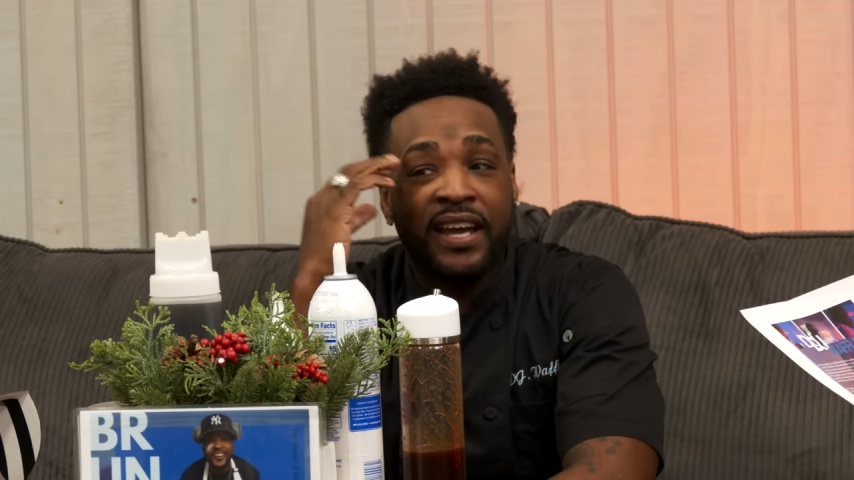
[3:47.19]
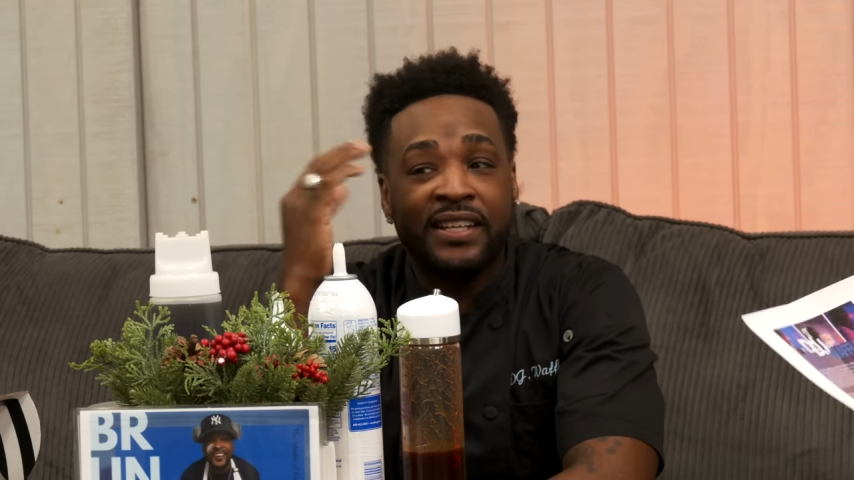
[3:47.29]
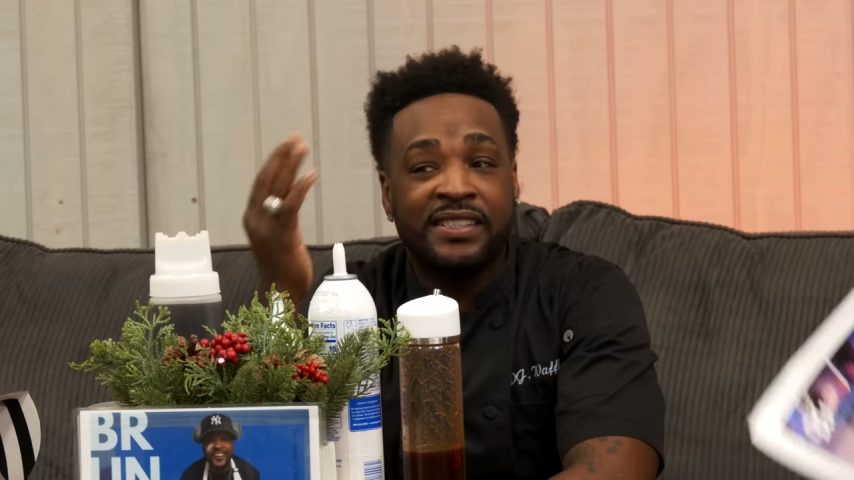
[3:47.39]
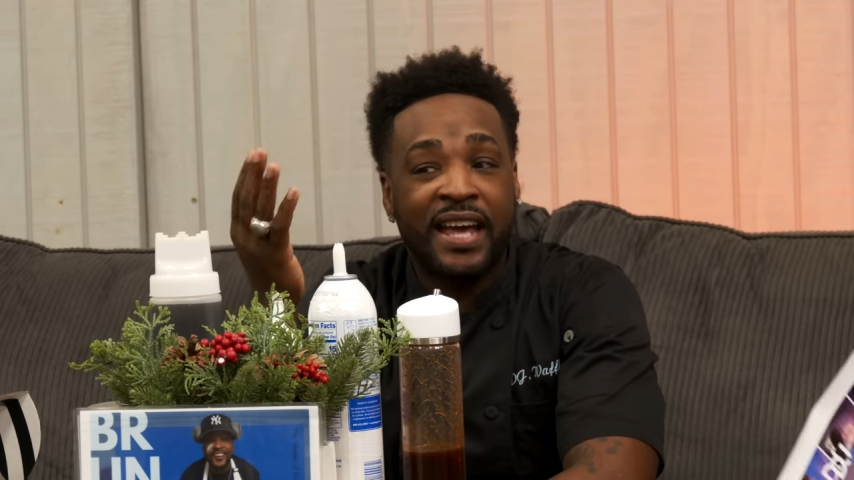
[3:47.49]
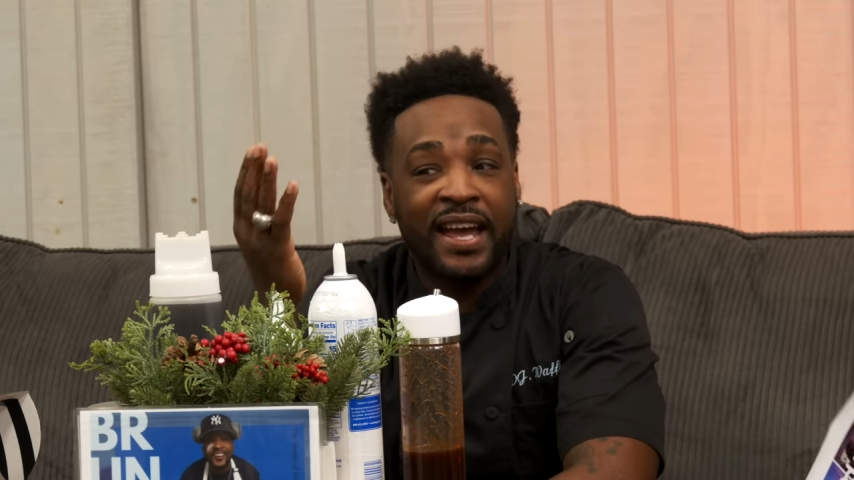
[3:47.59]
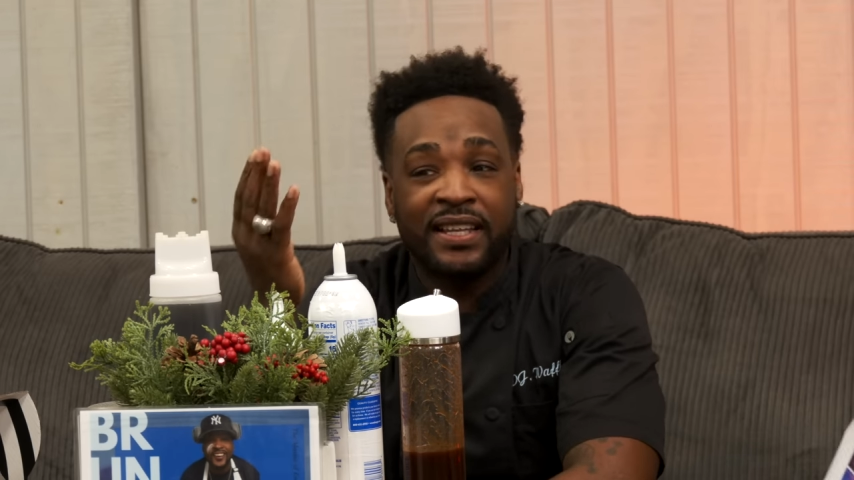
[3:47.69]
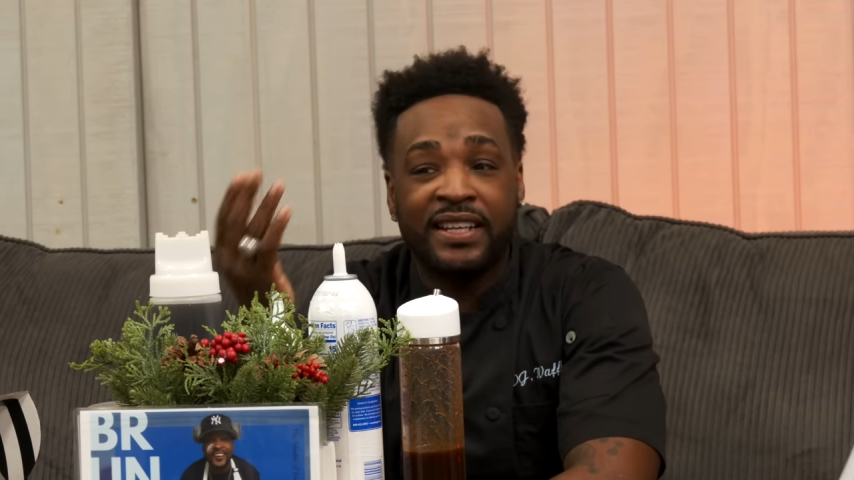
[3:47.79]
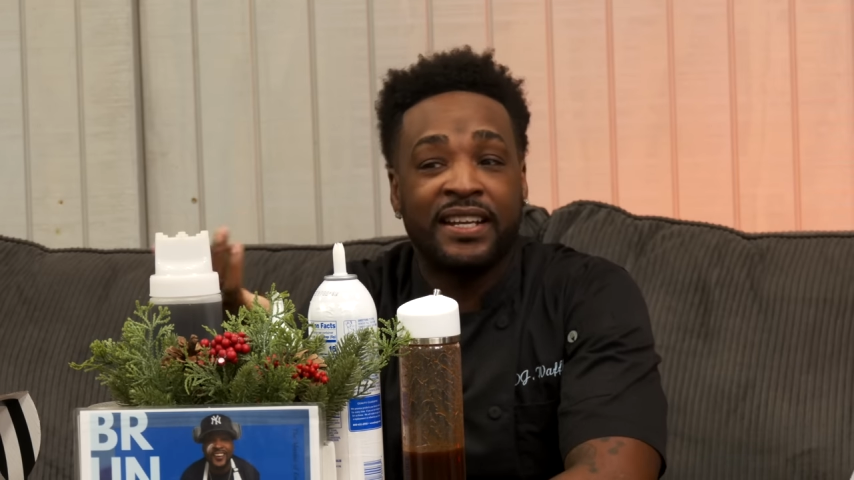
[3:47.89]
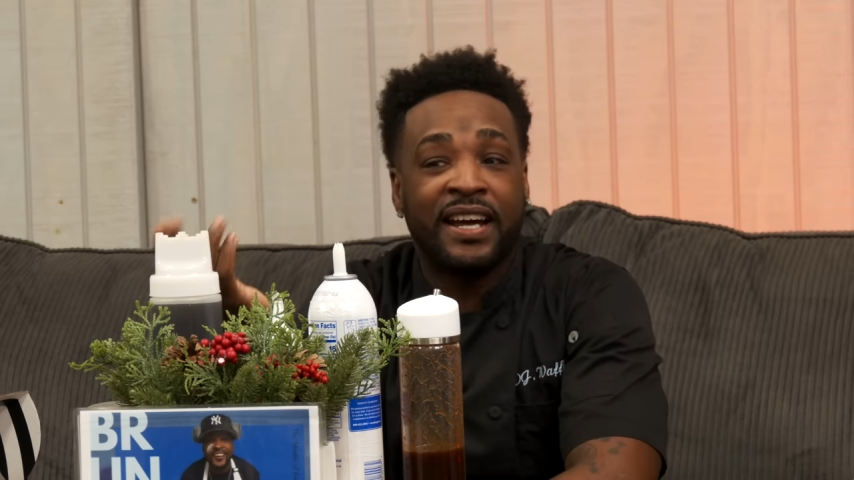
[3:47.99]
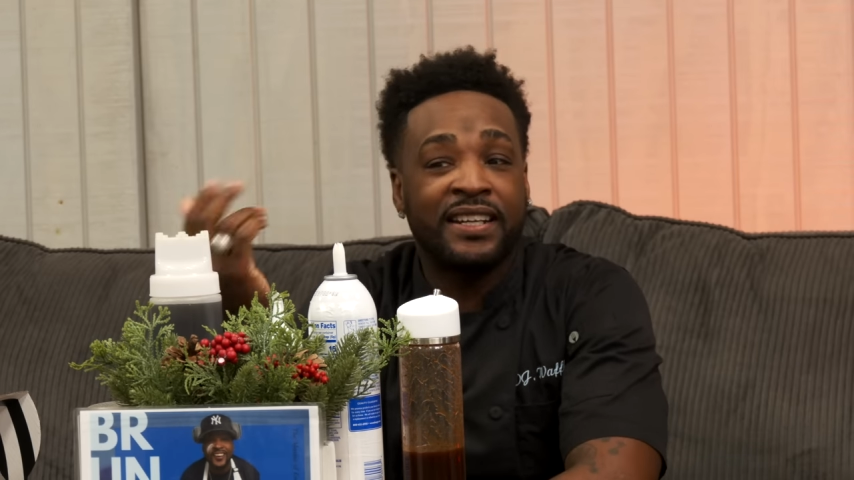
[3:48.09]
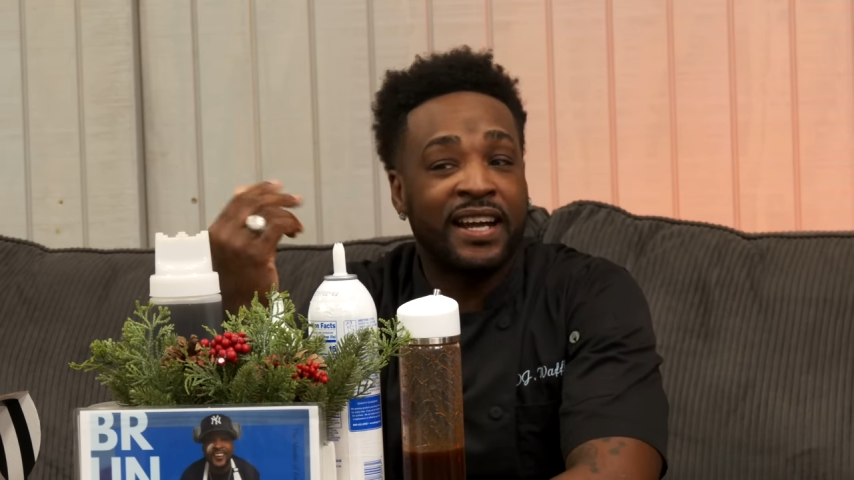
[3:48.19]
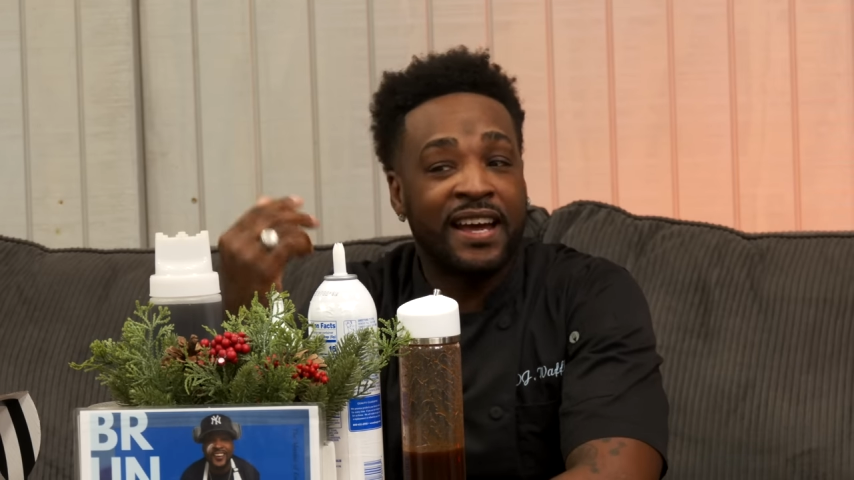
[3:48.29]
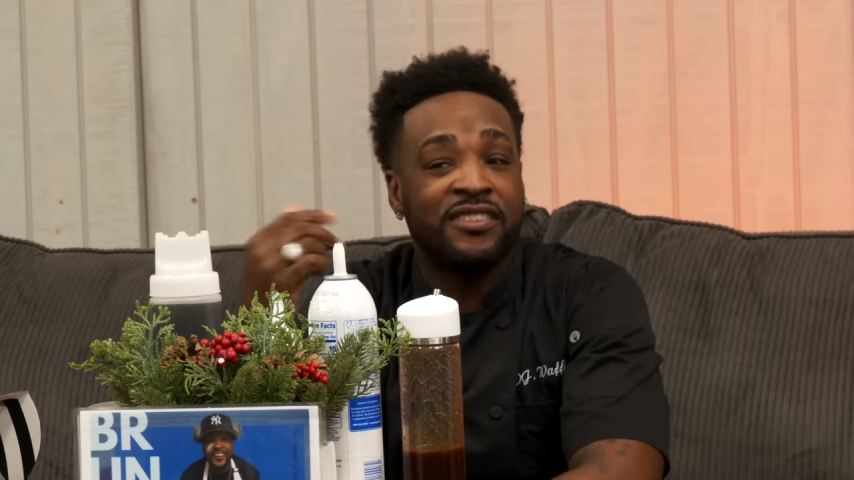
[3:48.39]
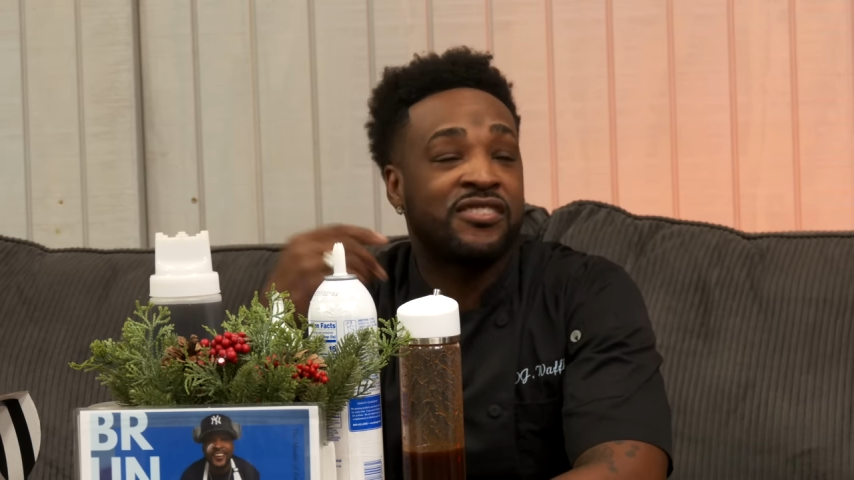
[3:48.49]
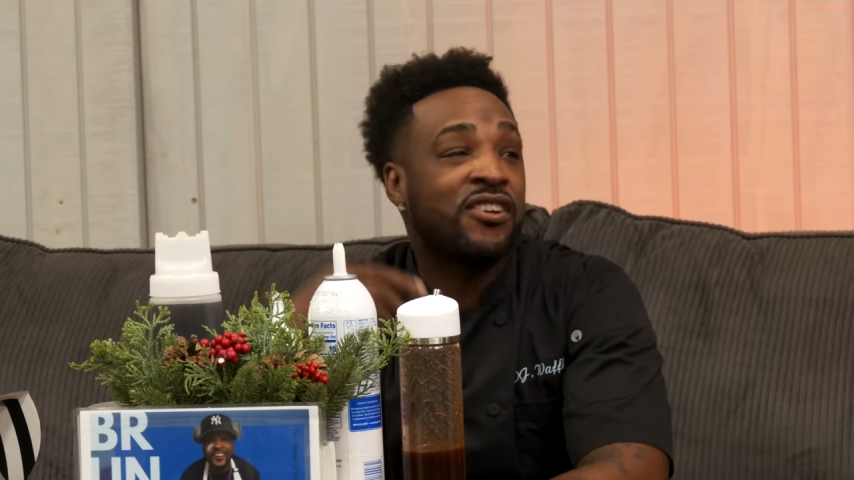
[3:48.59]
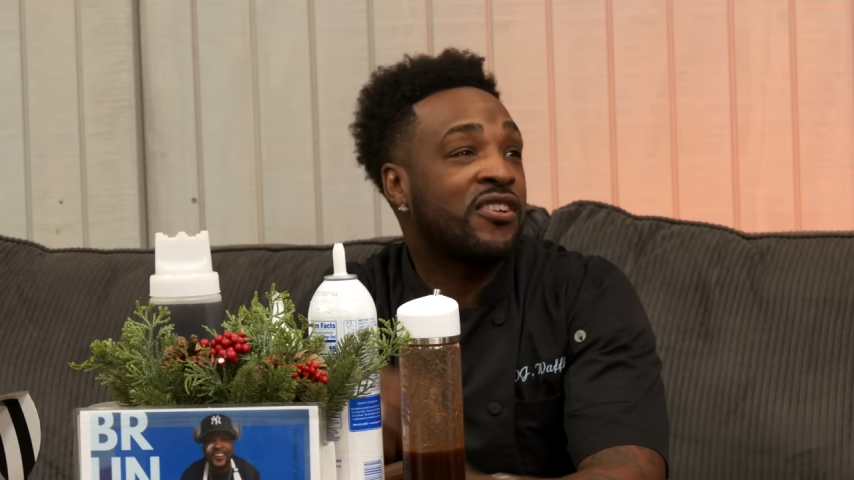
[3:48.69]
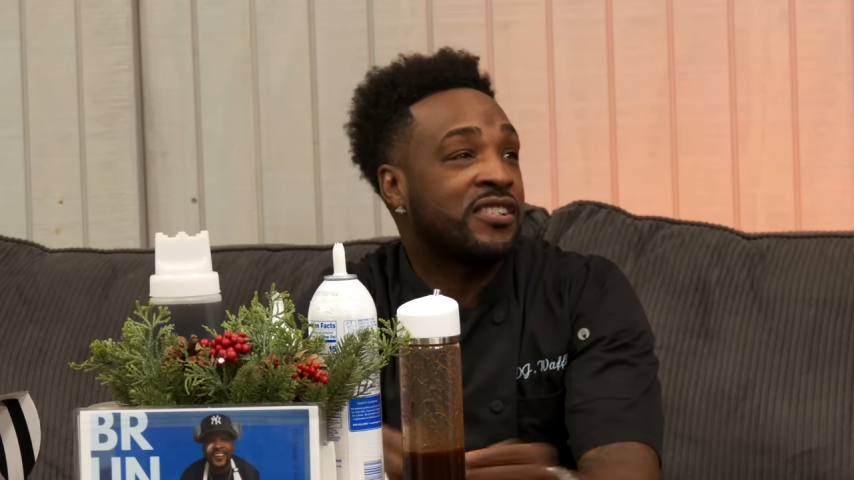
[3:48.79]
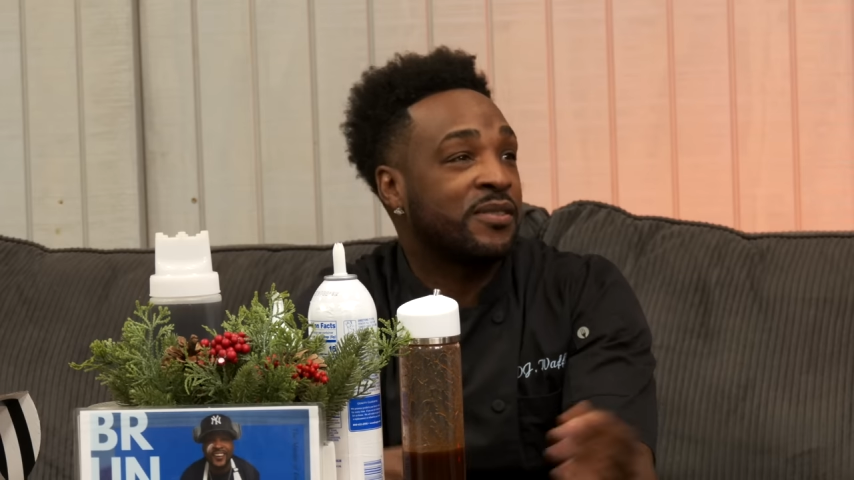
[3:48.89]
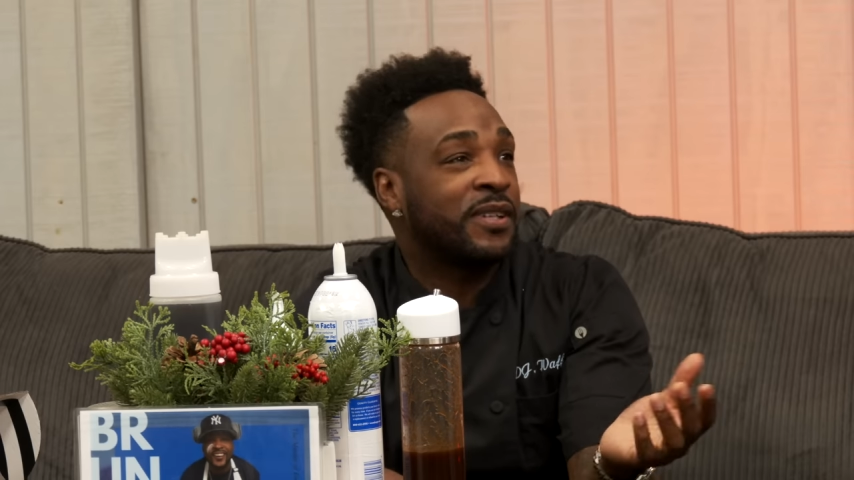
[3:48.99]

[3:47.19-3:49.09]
Exactly, and I didn't have the sauce in